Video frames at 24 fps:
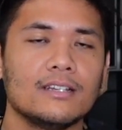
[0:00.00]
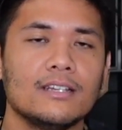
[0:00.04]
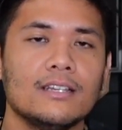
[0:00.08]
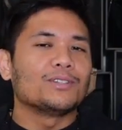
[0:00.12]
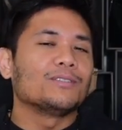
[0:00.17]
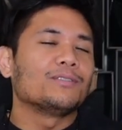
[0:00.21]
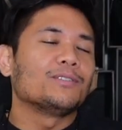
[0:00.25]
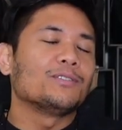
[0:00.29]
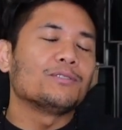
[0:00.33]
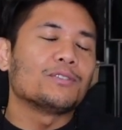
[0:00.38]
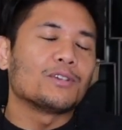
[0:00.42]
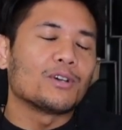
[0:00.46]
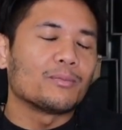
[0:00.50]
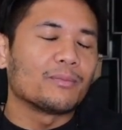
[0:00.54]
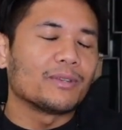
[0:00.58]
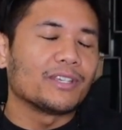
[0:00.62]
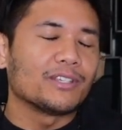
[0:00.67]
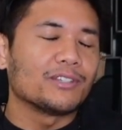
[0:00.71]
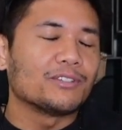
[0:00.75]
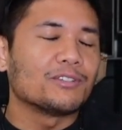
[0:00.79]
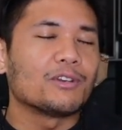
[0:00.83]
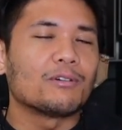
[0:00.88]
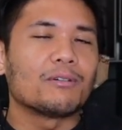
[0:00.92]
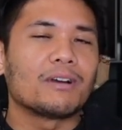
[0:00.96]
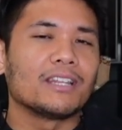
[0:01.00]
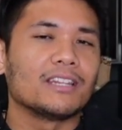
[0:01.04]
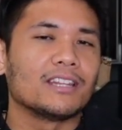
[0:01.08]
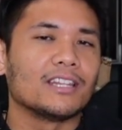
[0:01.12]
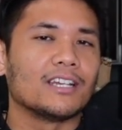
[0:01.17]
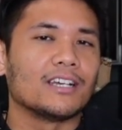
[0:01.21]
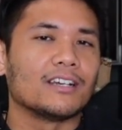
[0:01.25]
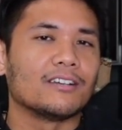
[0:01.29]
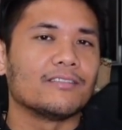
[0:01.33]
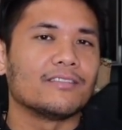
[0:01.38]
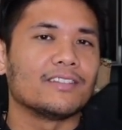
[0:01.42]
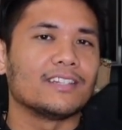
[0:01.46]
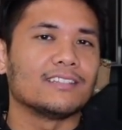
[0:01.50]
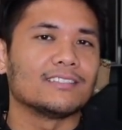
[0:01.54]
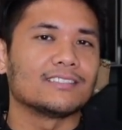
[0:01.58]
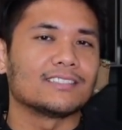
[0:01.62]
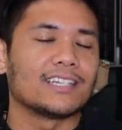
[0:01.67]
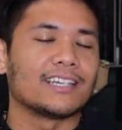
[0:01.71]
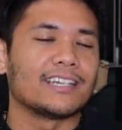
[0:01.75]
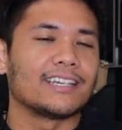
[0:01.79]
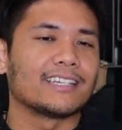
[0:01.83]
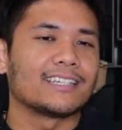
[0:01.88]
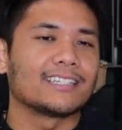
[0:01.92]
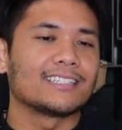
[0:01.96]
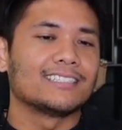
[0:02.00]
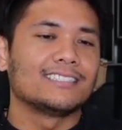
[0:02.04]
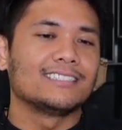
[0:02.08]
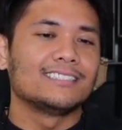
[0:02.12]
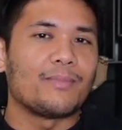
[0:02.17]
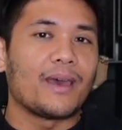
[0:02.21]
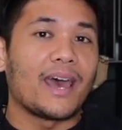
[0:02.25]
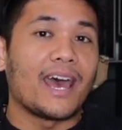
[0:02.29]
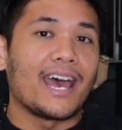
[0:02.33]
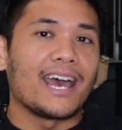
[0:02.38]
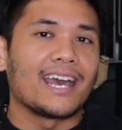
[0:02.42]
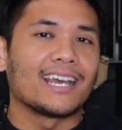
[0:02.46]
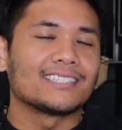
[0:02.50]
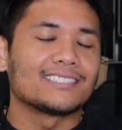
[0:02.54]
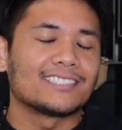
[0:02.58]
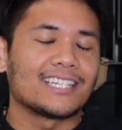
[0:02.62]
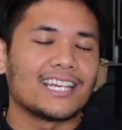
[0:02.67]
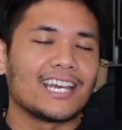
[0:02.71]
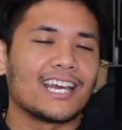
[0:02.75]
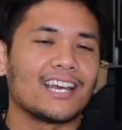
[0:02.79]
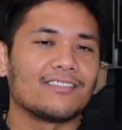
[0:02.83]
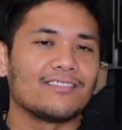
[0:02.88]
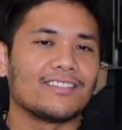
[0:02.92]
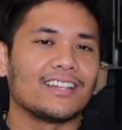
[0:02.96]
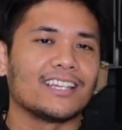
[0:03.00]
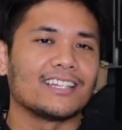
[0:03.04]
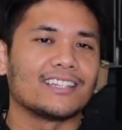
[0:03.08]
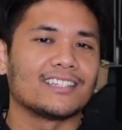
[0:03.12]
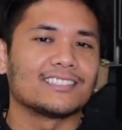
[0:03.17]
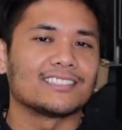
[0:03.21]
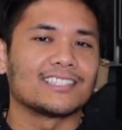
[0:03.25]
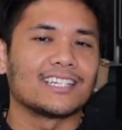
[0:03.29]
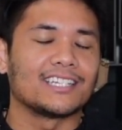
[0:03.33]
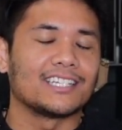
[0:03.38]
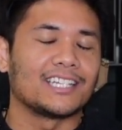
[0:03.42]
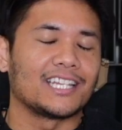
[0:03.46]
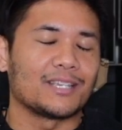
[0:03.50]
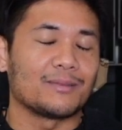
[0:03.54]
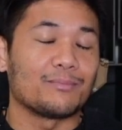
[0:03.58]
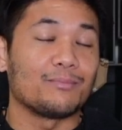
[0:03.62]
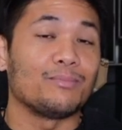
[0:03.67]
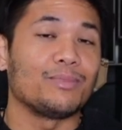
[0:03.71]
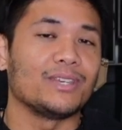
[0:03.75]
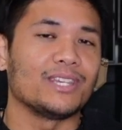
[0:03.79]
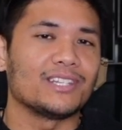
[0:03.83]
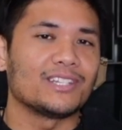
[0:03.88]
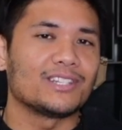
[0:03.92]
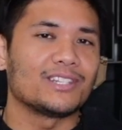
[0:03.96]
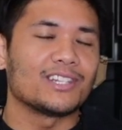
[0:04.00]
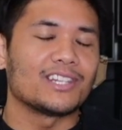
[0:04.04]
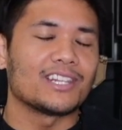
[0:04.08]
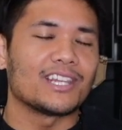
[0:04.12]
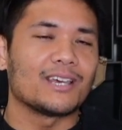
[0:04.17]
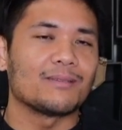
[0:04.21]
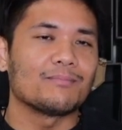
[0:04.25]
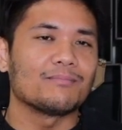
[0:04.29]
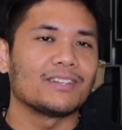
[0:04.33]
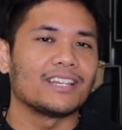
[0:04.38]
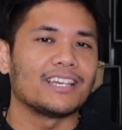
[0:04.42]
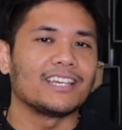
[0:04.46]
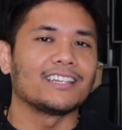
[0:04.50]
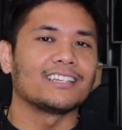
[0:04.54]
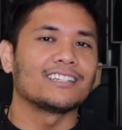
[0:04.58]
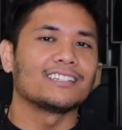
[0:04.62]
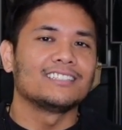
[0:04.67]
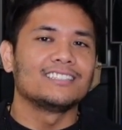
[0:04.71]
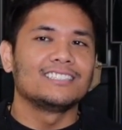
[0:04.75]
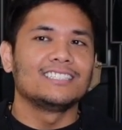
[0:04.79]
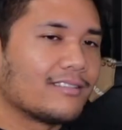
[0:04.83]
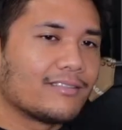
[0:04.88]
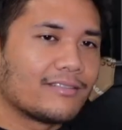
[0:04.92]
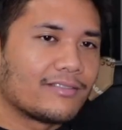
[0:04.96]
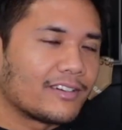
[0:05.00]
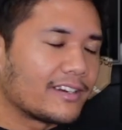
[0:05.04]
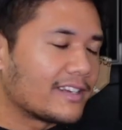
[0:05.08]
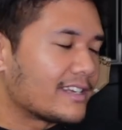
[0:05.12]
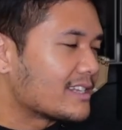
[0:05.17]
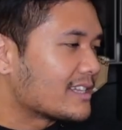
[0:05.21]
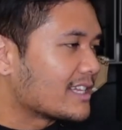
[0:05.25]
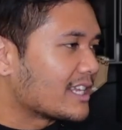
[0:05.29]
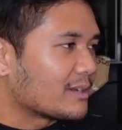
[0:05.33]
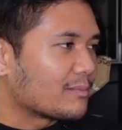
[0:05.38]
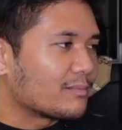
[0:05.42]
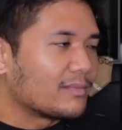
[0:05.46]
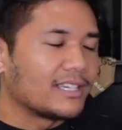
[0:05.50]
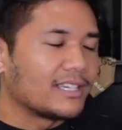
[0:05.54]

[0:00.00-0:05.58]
If you know me, you know I love these like bags that have like this kind of like bit to them, like the freaking like